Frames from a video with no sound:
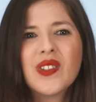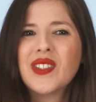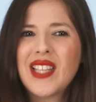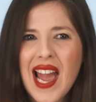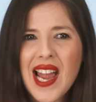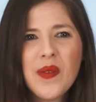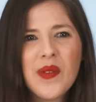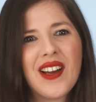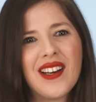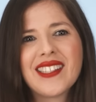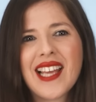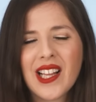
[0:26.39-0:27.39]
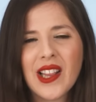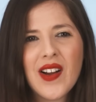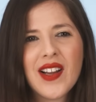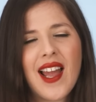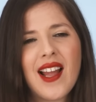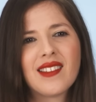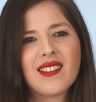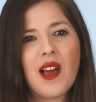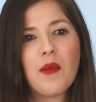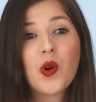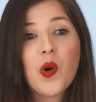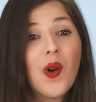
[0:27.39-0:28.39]
Today, we're going to take a look at
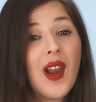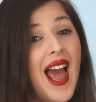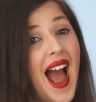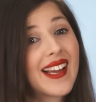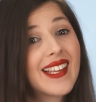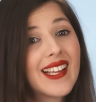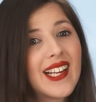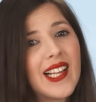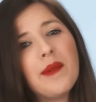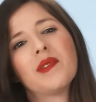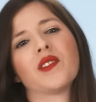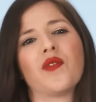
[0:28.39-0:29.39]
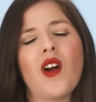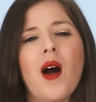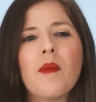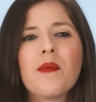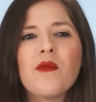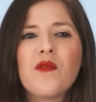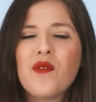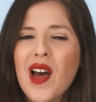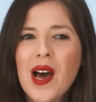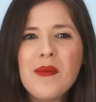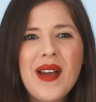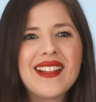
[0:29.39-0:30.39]
some cool hacking clips from
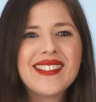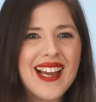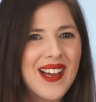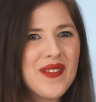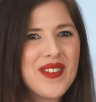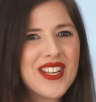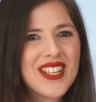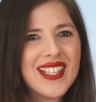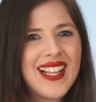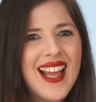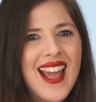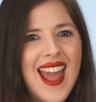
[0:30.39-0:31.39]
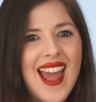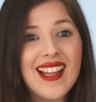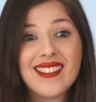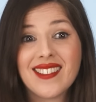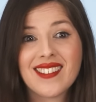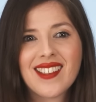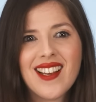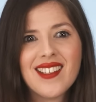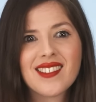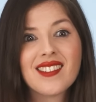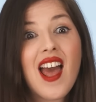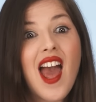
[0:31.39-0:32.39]
film and television and
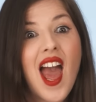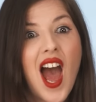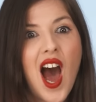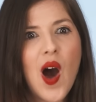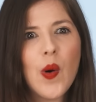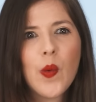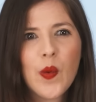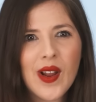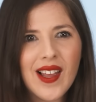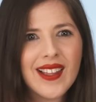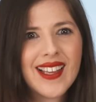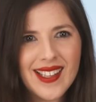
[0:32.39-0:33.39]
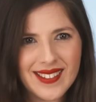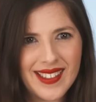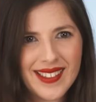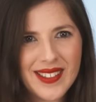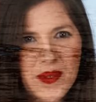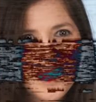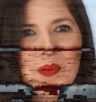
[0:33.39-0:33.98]
discuss how real is it.